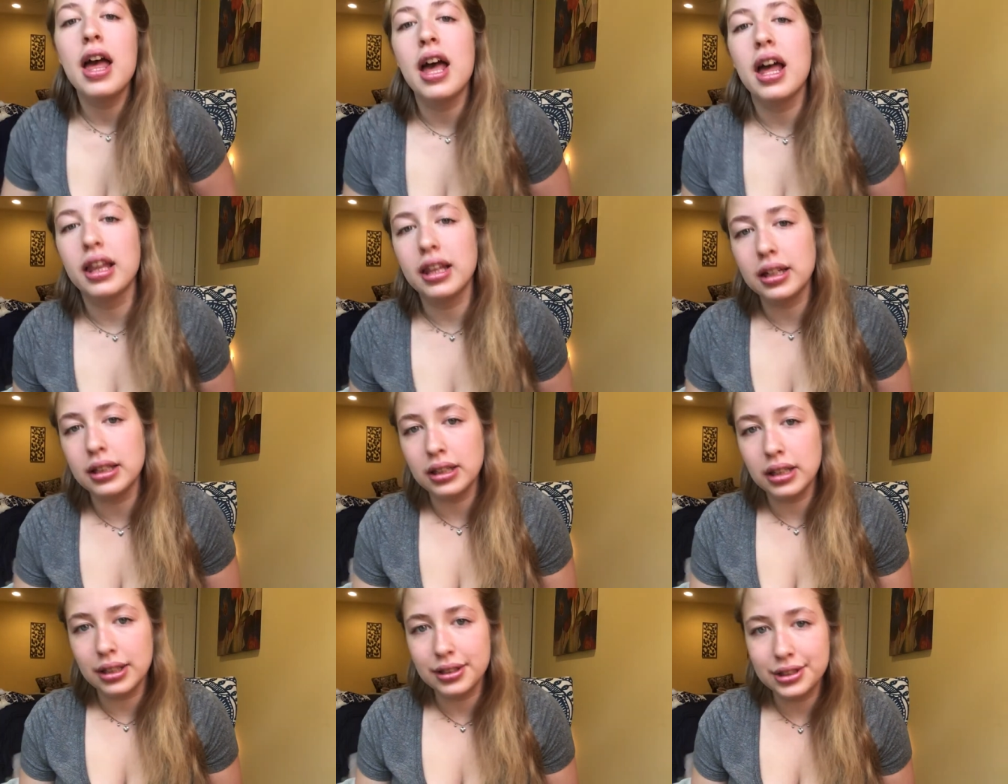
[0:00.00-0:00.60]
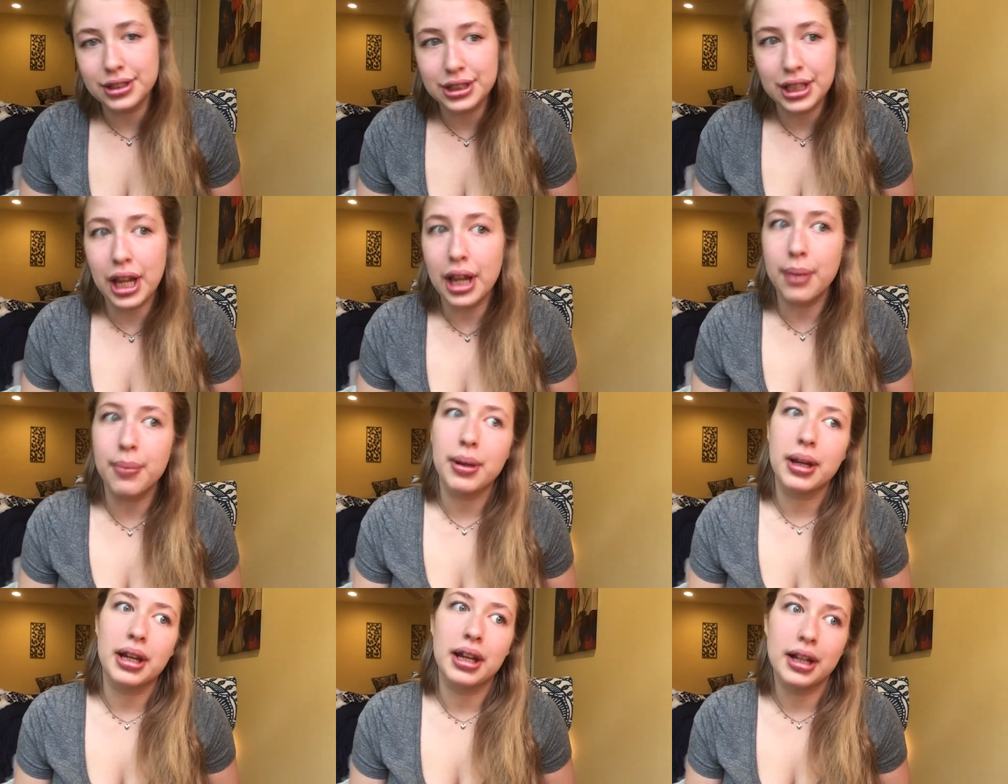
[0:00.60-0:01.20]
And then lunch
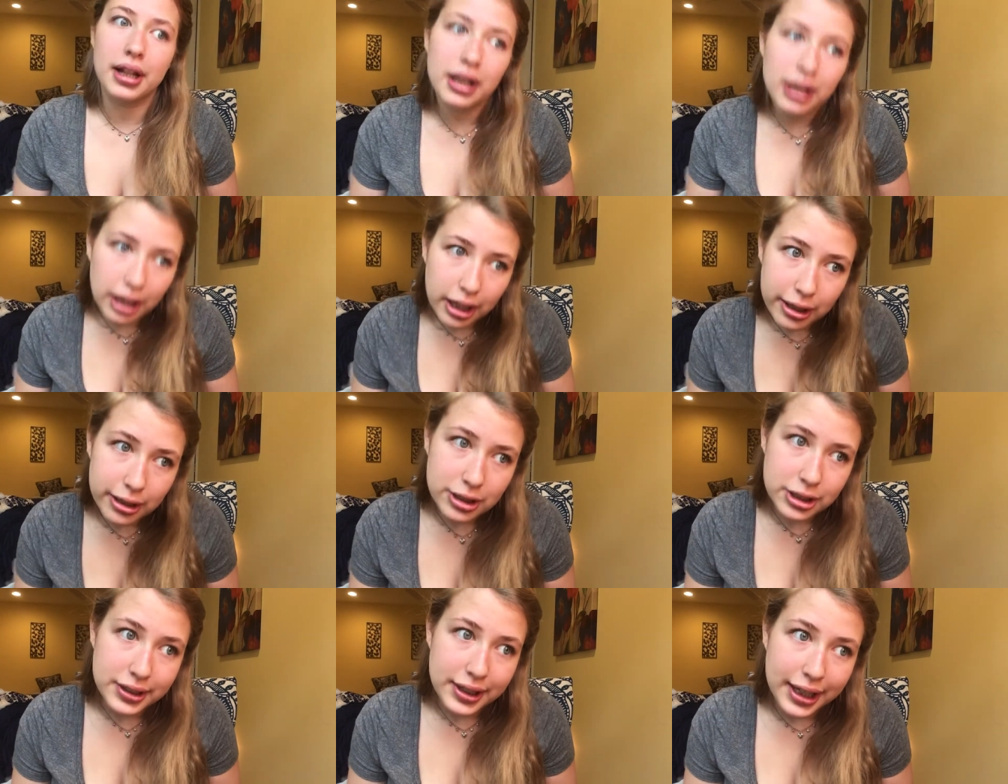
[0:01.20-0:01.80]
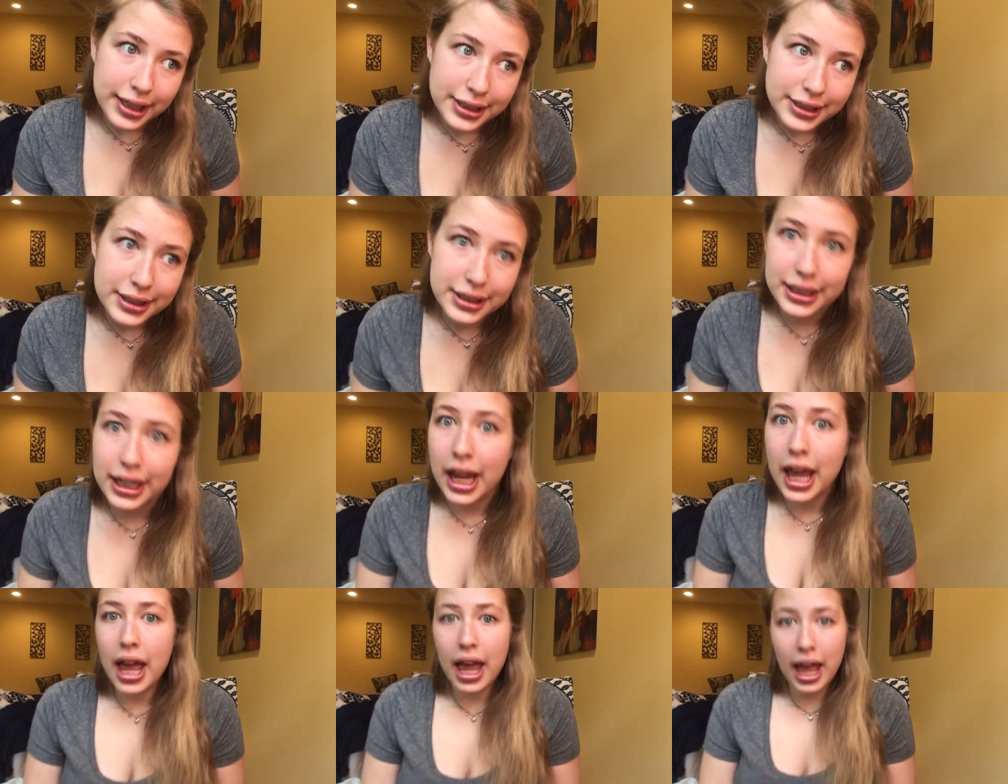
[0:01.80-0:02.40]
came, and I had a large lunch.